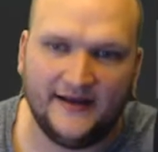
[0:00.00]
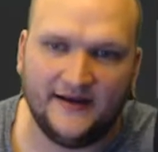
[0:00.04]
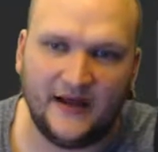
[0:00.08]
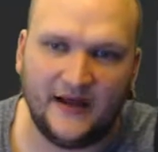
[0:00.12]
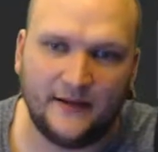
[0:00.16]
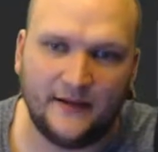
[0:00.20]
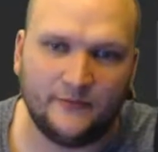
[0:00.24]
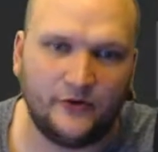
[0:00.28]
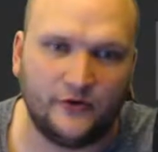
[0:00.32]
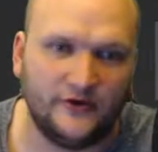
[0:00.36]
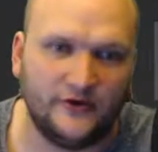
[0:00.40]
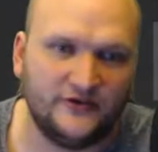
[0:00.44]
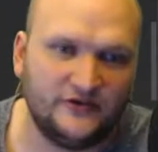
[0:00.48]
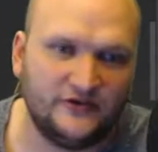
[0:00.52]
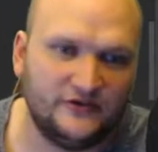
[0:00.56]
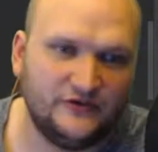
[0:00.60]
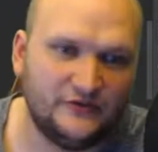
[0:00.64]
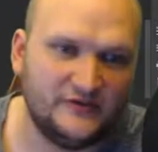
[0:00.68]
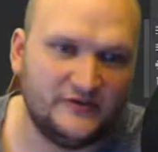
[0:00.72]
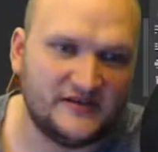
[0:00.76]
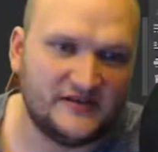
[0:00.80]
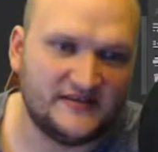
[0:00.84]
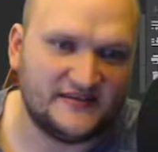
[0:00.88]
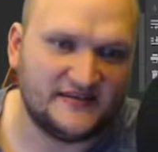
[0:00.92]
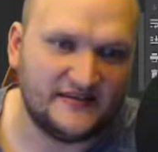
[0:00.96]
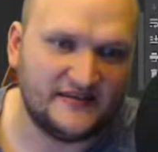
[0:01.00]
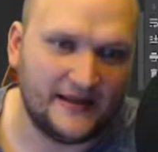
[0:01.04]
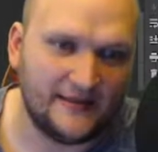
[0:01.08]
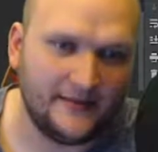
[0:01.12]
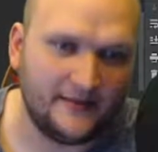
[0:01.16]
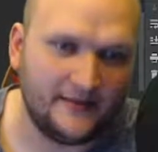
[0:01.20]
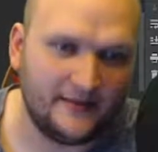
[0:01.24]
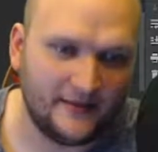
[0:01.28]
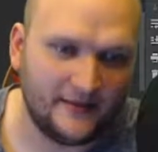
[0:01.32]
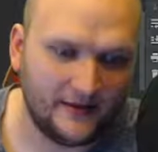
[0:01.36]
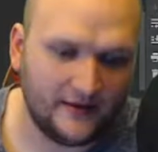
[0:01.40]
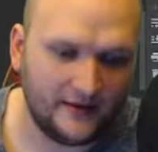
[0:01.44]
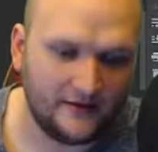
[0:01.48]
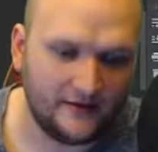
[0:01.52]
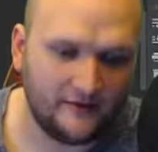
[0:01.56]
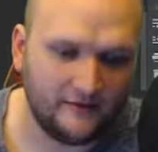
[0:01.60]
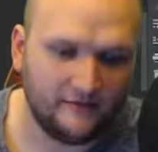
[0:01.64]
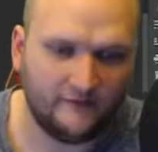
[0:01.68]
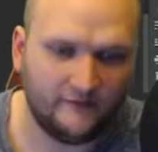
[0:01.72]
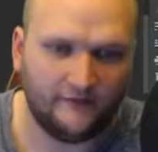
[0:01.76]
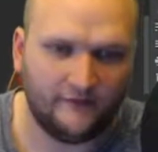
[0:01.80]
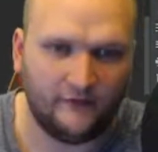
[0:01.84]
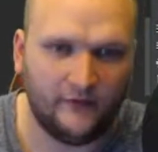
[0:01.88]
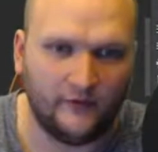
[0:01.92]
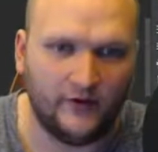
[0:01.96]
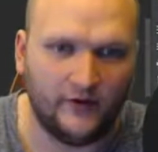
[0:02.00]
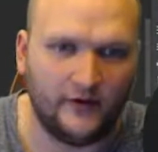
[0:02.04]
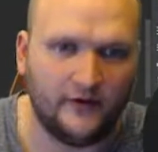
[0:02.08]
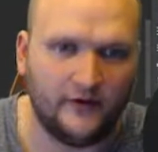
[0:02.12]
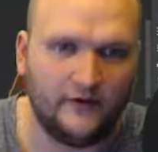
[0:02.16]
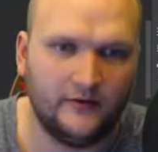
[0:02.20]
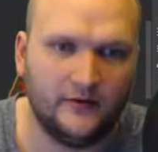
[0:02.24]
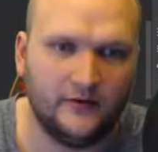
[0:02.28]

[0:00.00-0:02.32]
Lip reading: I'm going to do the same thing for